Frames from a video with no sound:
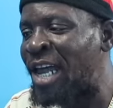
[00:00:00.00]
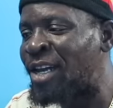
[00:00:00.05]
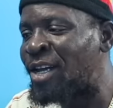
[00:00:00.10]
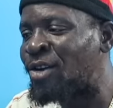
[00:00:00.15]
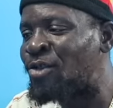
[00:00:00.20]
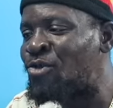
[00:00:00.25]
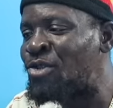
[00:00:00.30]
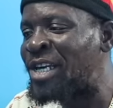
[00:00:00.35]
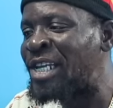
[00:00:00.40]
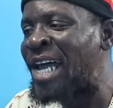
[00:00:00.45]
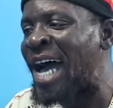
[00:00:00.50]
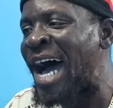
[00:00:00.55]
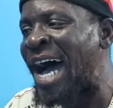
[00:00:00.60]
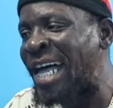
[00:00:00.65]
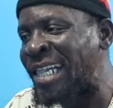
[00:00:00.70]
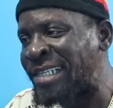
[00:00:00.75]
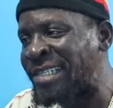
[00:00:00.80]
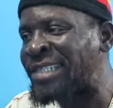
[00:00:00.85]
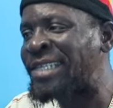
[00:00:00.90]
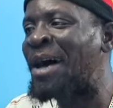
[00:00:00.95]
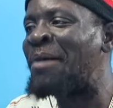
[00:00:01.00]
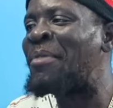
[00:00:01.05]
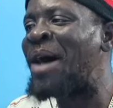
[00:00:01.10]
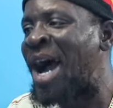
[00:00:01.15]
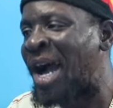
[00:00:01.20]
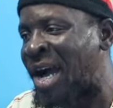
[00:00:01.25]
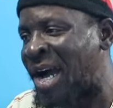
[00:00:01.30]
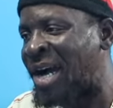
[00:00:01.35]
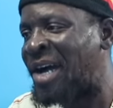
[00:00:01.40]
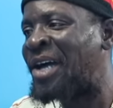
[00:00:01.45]
and the queen answer
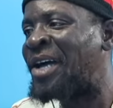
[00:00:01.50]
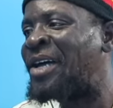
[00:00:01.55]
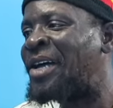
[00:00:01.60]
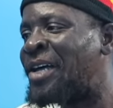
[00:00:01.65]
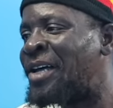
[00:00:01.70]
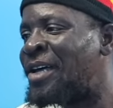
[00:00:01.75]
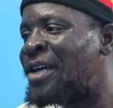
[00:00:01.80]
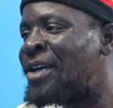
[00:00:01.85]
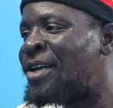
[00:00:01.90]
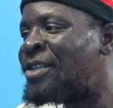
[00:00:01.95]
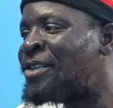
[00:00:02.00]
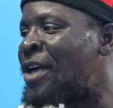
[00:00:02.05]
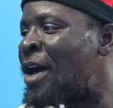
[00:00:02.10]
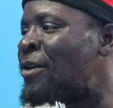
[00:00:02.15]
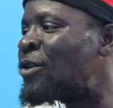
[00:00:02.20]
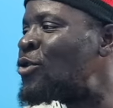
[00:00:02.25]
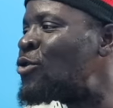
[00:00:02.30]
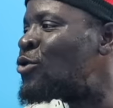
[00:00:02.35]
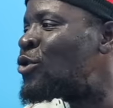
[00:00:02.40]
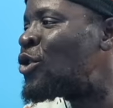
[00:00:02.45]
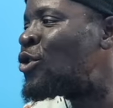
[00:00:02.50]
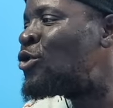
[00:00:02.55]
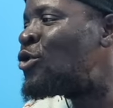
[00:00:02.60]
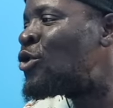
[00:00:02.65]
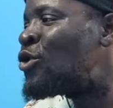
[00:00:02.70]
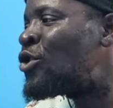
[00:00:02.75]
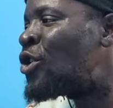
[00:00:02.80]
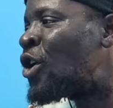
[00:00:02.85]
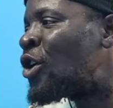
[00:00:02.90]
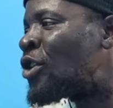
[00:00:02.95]
back. Oh, Them couldn't okay.
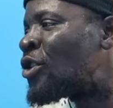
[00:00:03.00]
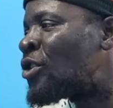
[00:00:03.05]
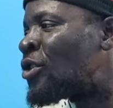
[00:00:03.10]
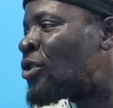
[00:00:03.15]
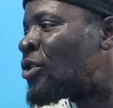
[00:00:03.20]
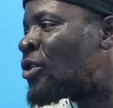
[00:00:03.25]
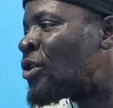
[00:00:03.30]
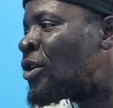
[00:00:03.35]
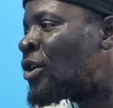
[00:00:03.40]
do nothing.